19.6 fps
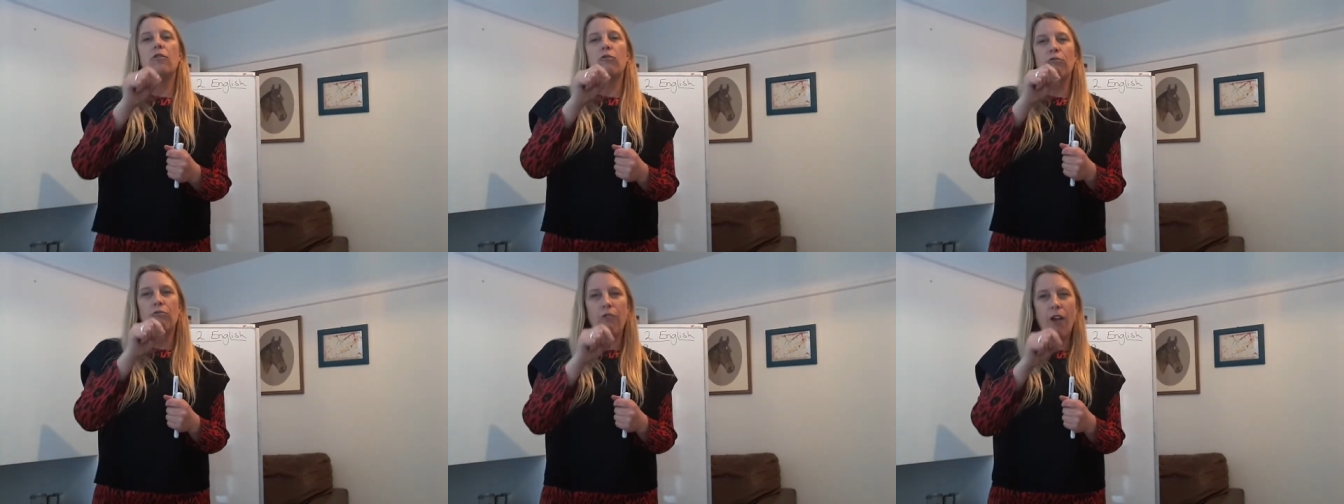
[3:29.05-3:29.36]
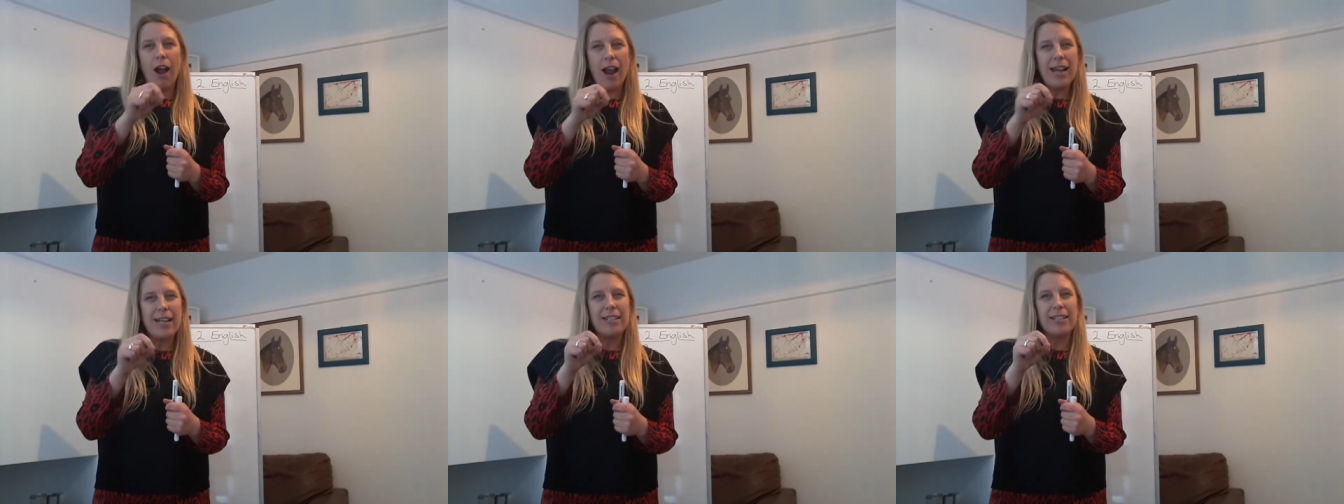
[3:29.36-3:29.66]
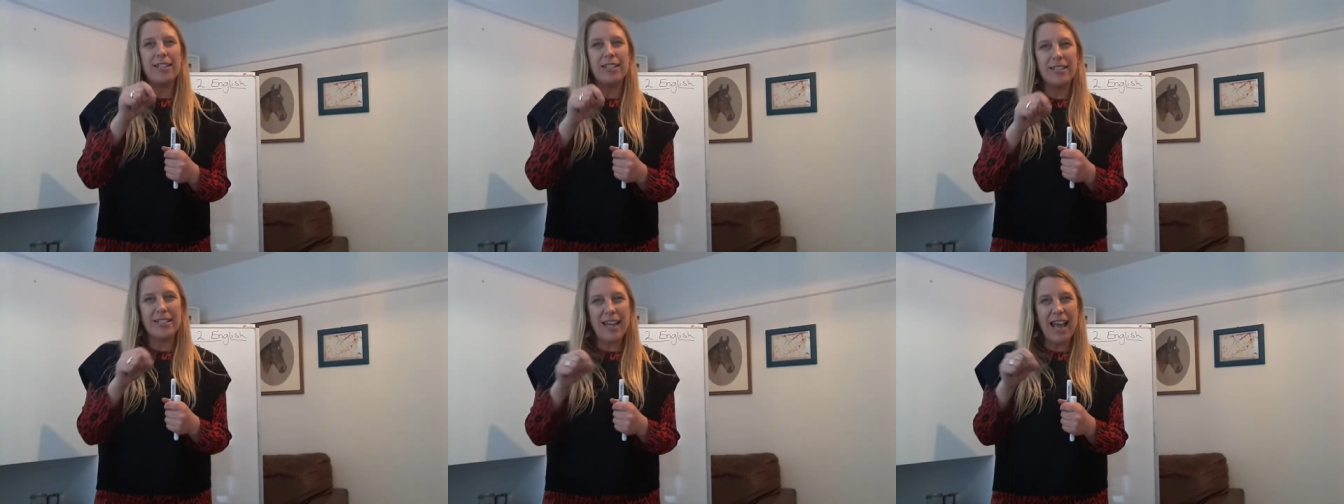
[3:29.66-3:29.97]

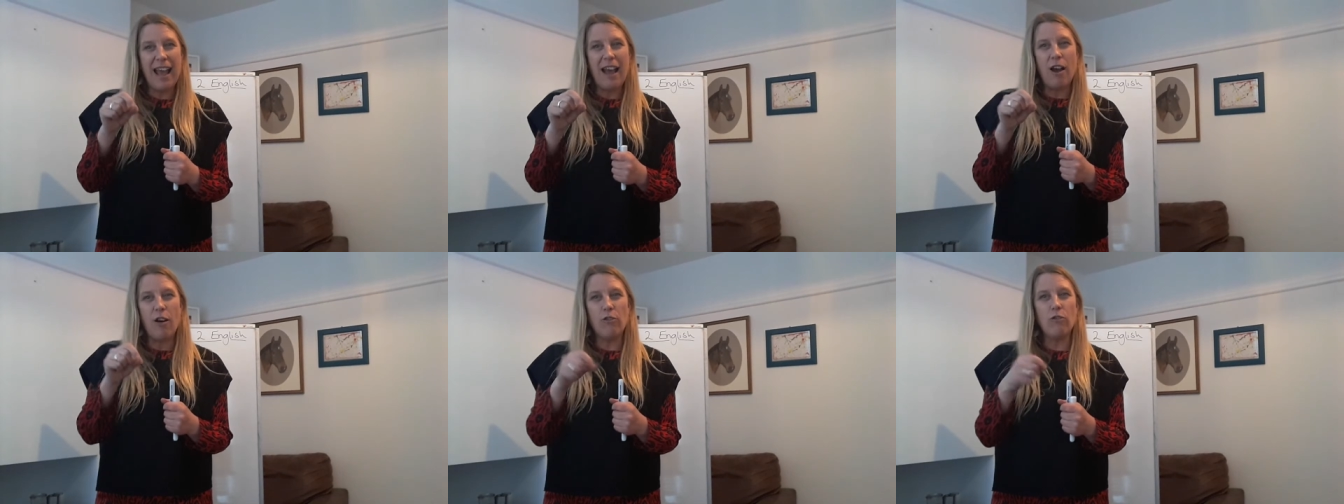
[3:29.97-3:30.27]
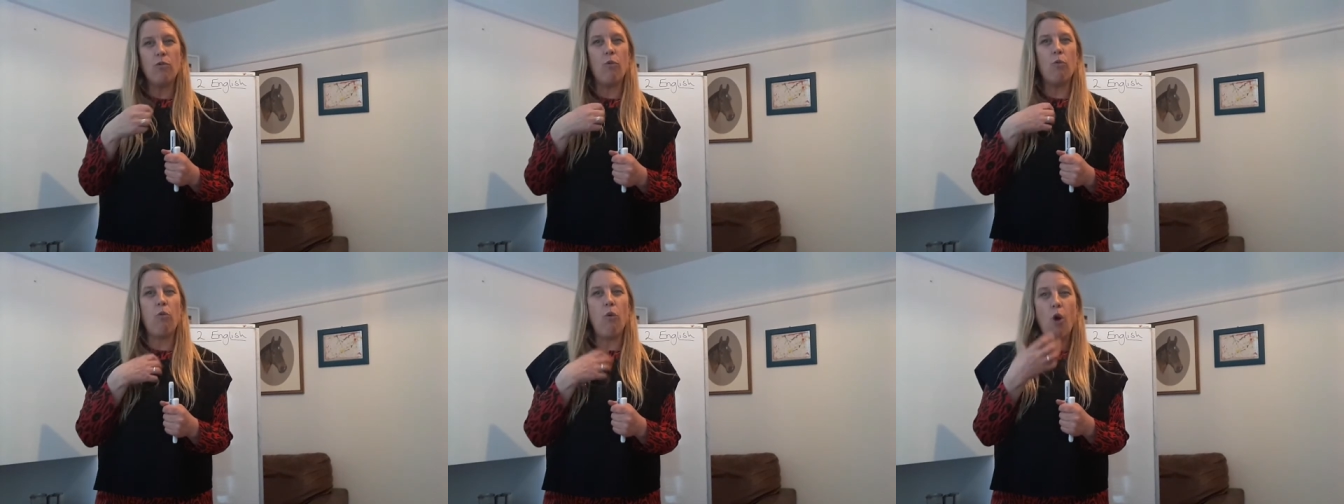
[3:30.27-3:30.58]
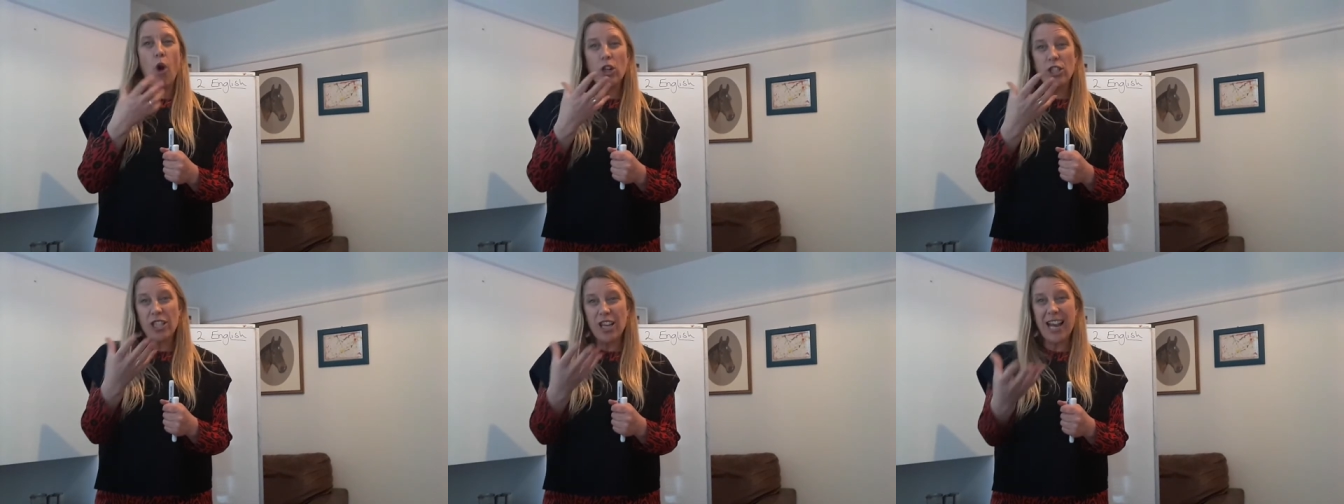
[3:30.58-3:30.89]
Write down
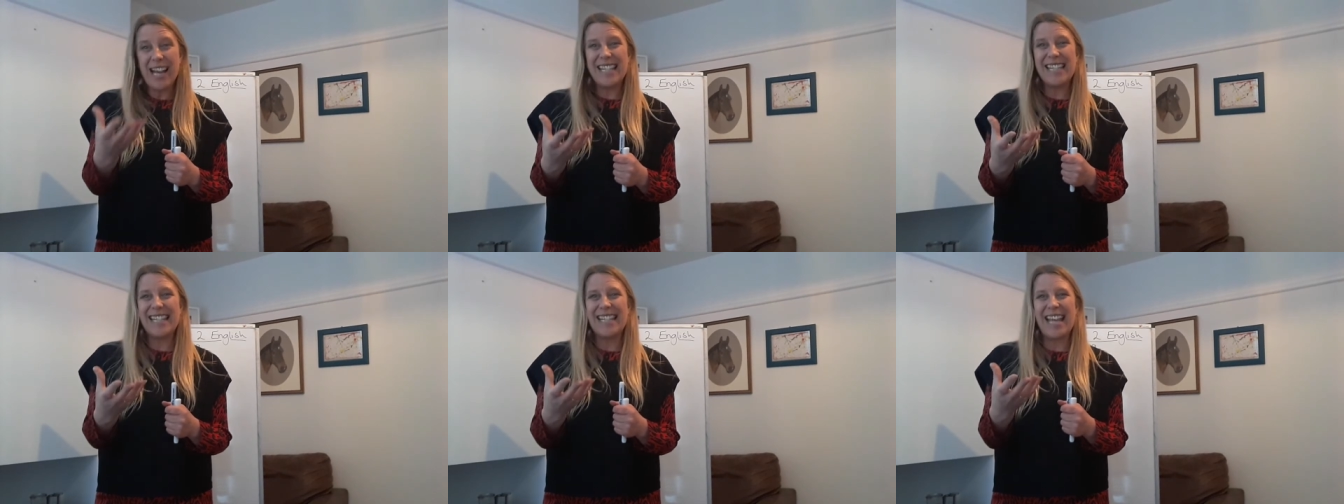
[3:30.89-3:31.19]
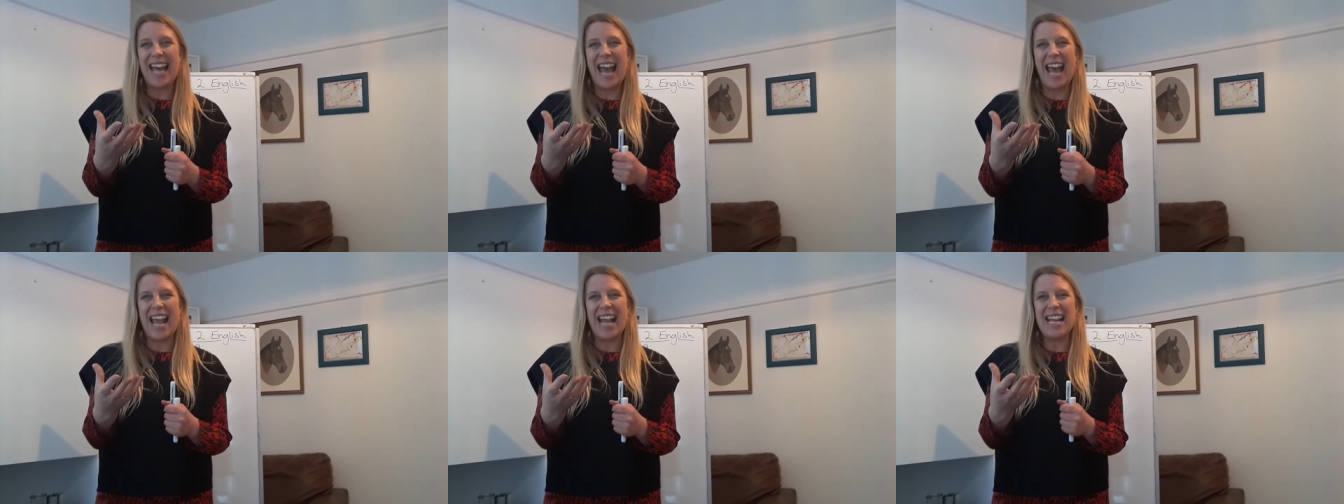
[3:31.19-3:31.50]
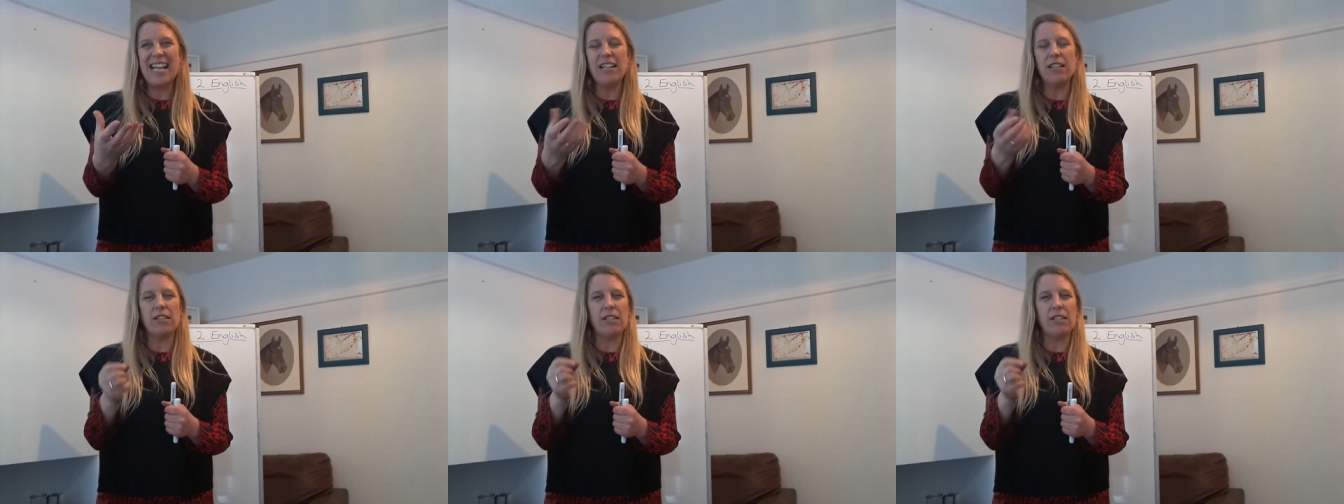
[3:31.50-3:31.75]
what I say.